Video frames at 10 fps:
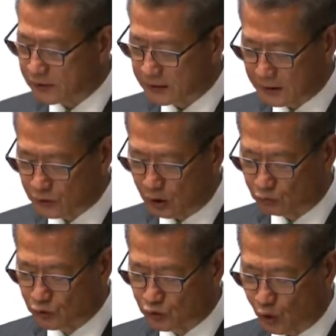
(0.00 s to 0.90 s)
We are
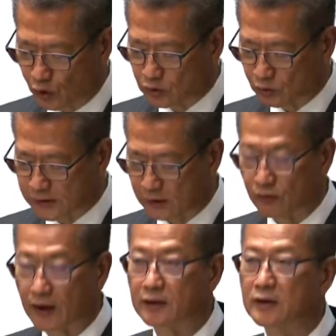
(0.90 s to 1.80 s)
confident that the
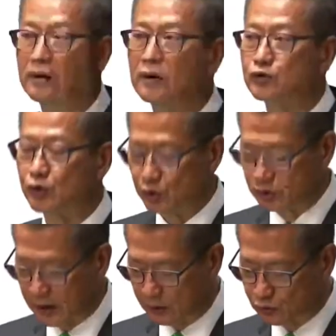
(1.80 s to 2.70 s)
HKIA will become
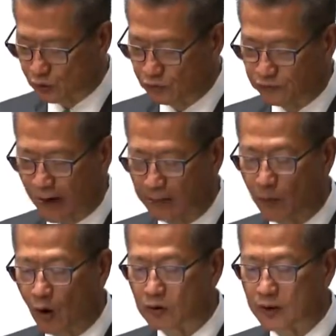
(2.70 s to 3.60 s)
the busiest
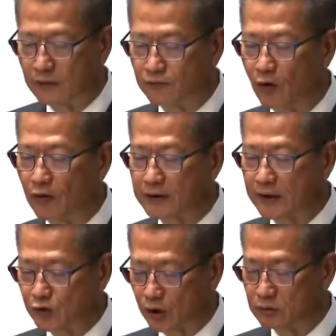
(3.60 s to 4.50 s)
cargo airport
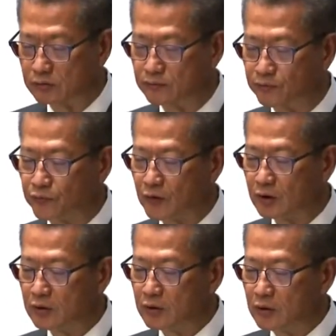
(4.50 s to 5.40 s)
in the world
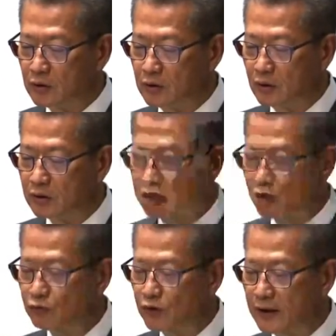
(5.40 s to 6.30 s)
again
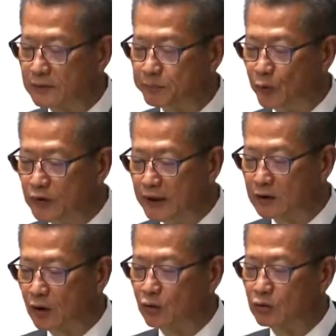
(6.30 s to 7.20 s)
when the epidemic is
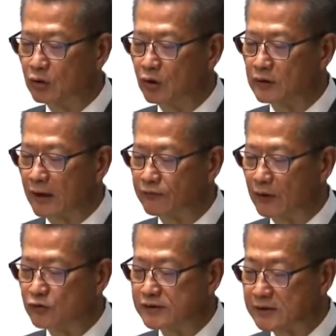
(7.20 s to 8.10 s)
over. We
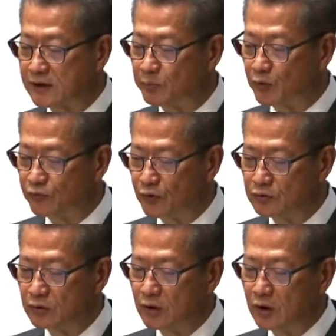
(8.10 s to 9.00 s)
will submit a funding